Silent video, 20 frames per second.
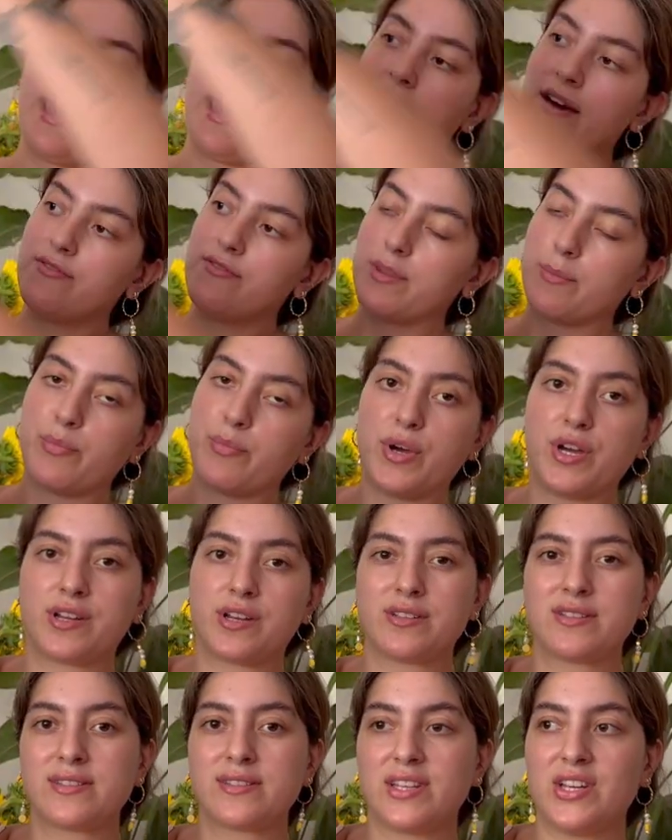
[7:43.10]
have the
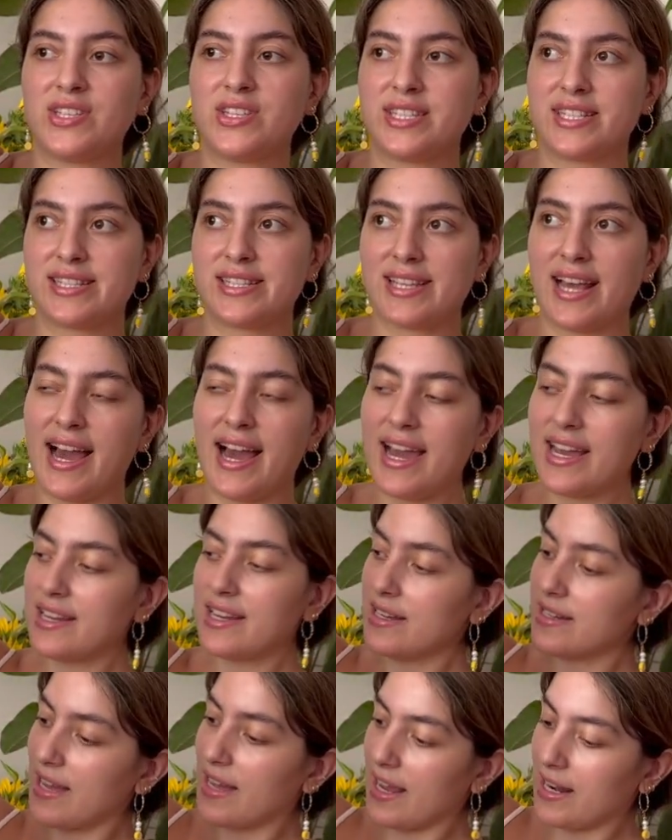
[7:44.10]
bottoms on the side
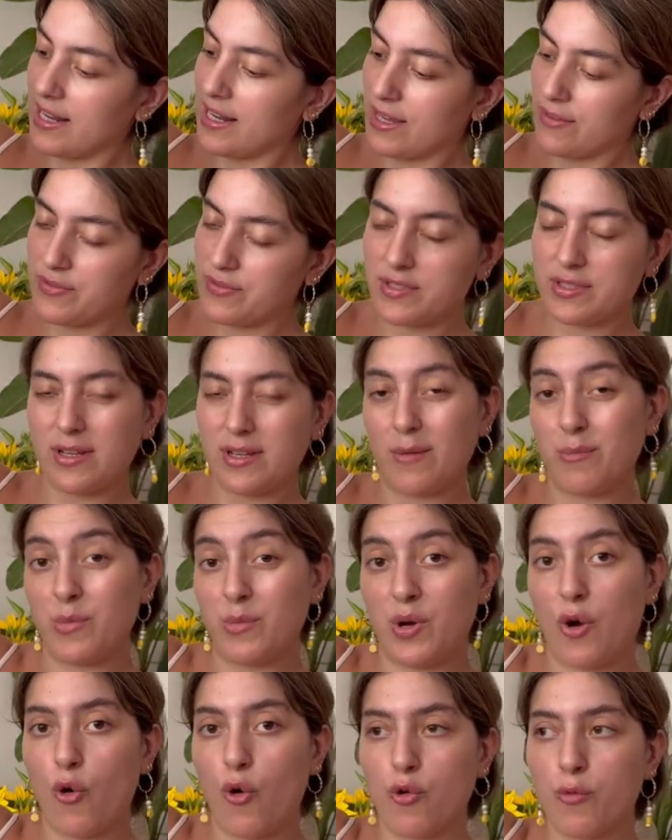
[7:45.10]
and I leave some
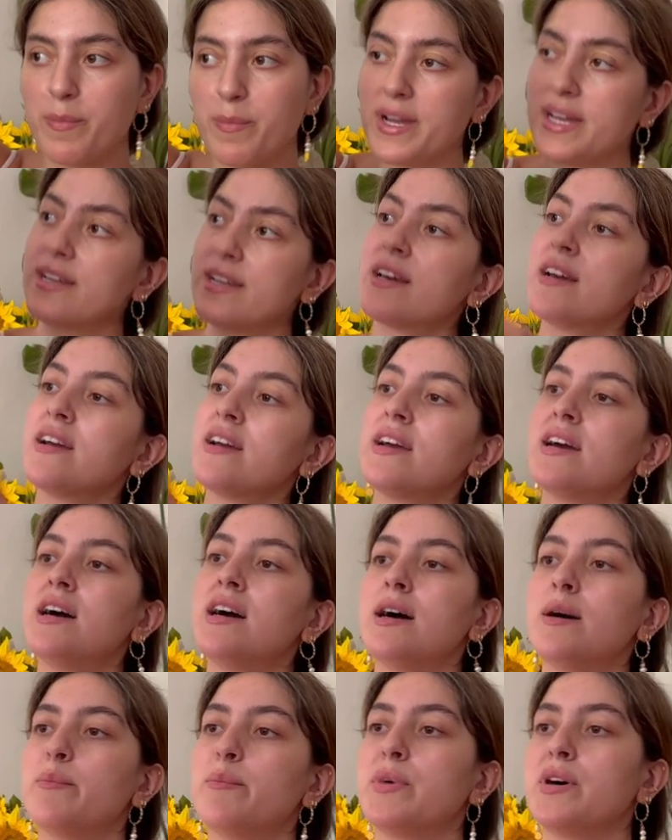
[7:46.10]
open.
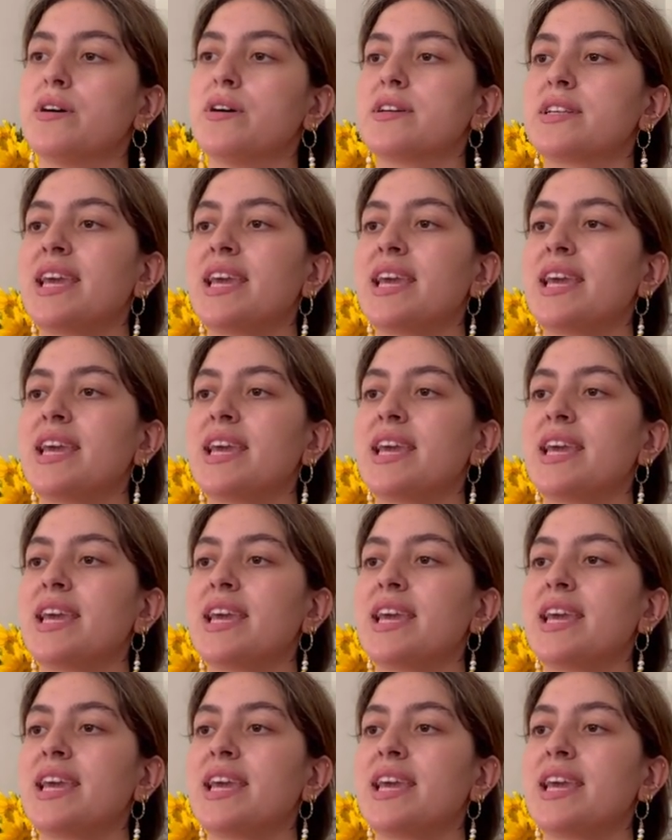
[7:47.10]
But